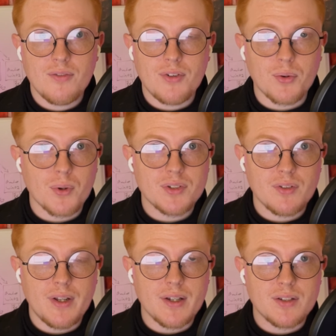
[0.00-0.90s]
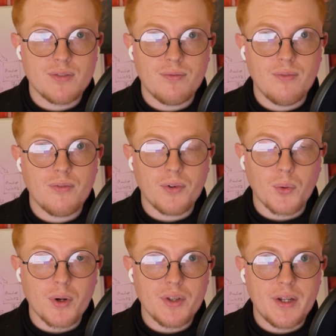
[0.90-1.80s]
Fedora
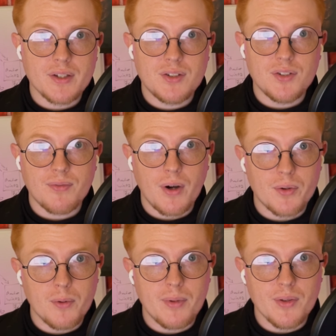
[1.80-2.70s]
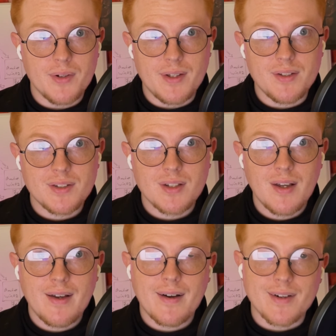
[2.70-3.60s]
Linux's vulnerabilities
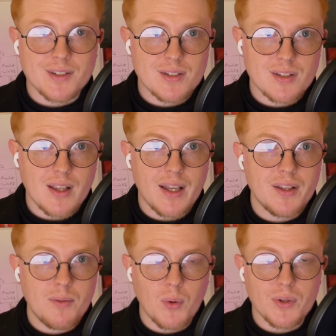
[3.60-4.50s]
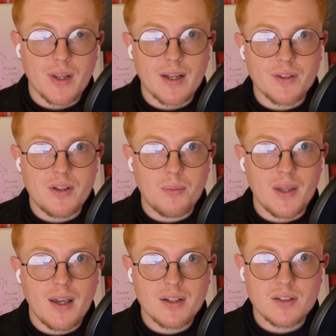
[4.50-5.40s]
are slightly more likely to
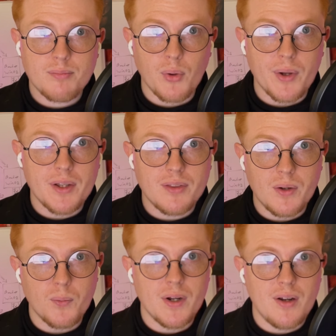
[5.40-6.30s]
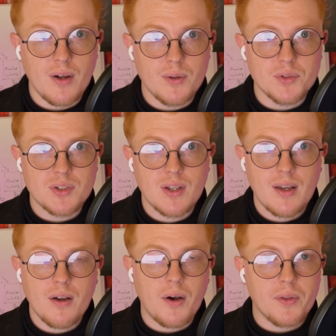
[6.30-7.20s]
be exploited than Windows,
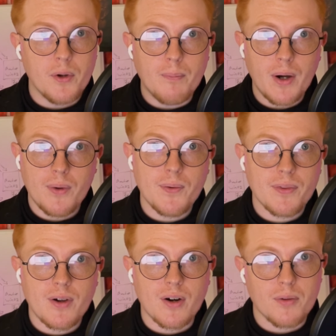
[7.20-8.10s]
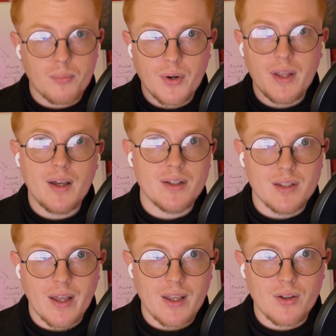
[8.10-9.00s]
although both are pretty
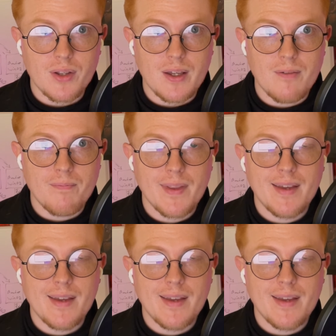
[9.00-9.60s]
unlikely.